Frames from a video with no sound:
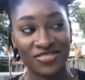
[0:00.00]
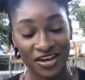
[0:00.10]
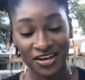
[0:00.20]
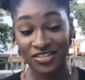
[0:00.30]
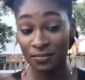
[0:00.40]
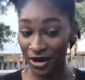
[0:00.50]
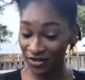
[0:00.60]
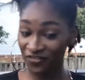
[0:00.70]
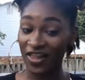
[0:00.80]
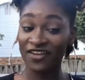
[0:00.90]
the
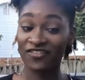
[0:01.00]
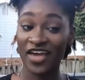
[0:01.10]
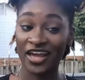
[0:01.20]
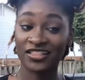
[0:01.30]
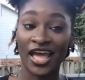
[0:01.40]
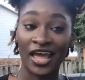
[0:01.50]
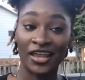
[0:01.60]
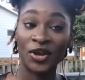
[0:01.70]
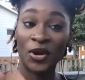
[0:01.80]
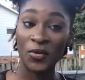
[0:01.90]
butterfly effect that
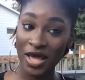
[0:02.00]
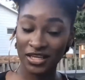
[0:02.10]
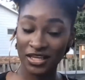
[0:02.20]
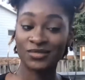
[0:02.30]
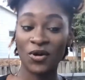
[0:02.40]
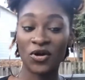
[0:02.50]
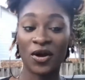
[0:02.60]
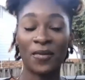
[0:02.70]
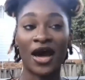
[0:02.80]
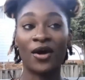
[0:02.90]
Noella spoke
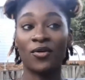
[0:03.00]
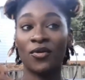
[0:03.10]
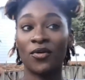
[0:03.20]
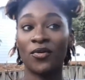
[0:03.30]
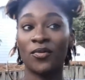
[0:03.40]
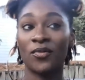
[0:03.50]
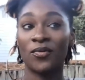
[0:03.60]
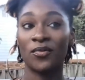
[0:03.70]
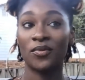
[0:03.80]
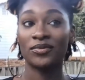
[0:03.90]
about
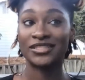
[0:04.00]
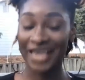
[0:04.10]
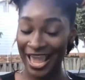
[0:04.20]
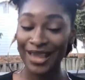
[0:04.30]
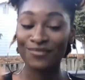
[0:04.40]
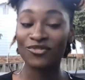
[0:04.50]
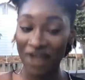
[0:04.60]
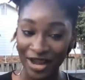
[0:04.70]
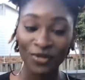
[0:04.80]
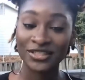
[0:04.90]
came
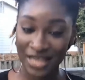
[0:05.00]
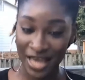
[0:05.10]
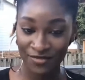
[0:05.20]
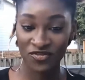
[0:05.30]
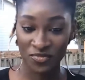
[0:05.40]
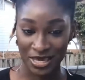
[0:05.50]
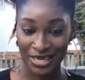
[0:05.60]
right on time for me.